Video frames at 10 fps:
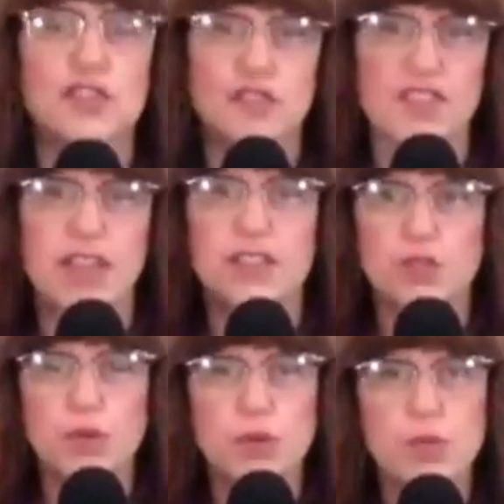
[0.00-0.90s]
for that. So
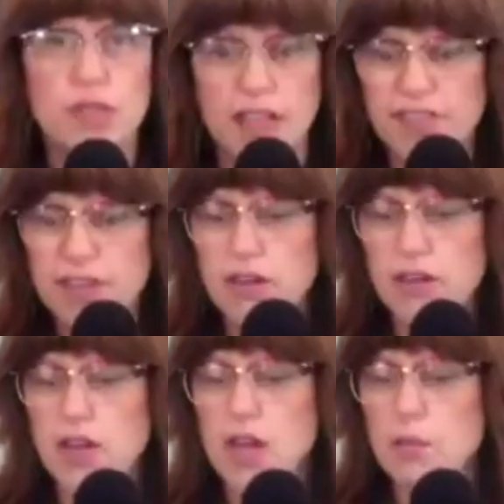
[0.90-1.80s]
we will get there.
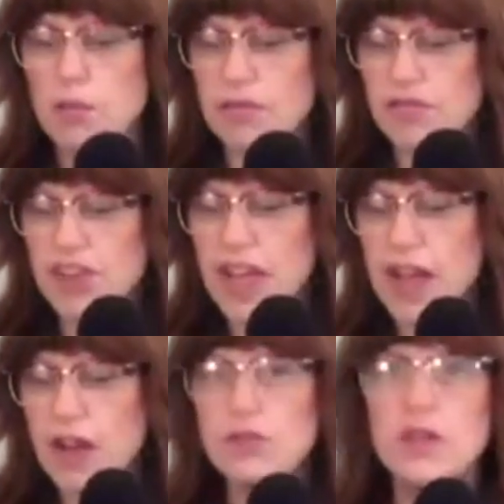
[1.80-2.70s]
But for
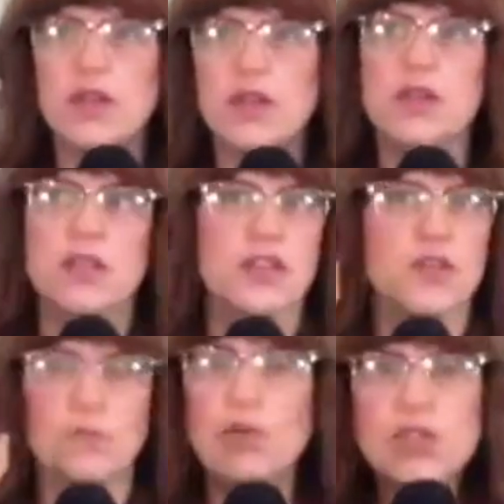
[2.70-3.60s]
now, there
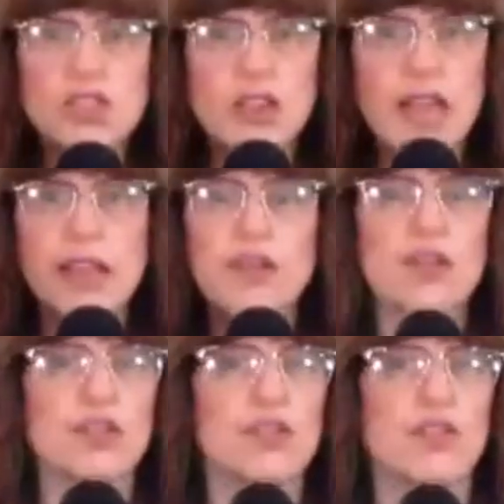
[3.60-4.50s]
are books on
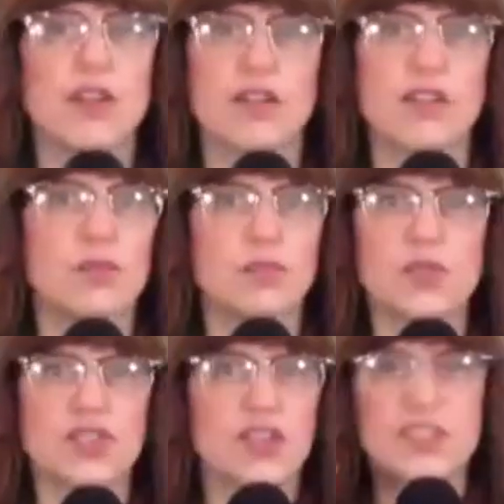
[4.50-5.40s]
anger. There are
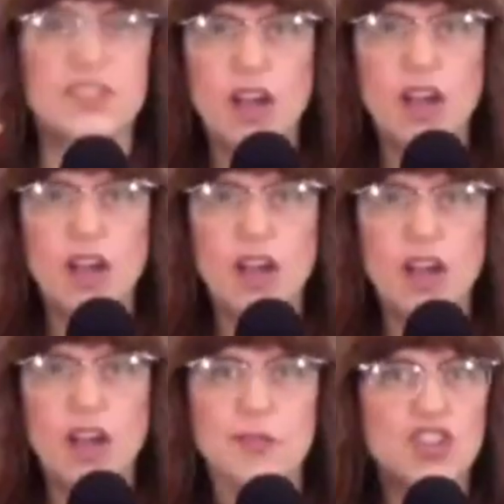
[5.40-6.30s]
books on talk, dealing
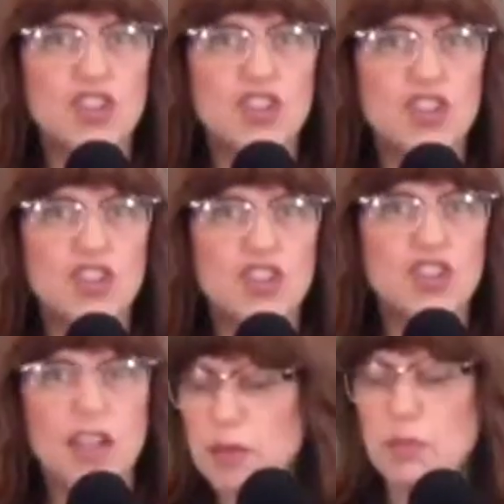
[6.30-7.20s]
with toxic
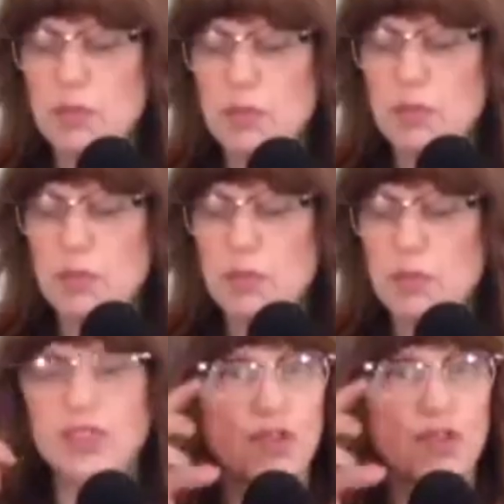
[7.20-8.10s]
people. There are books on
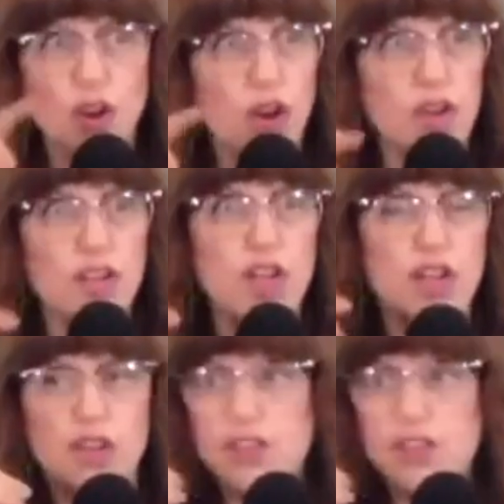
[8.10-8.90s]
for uh, on uh,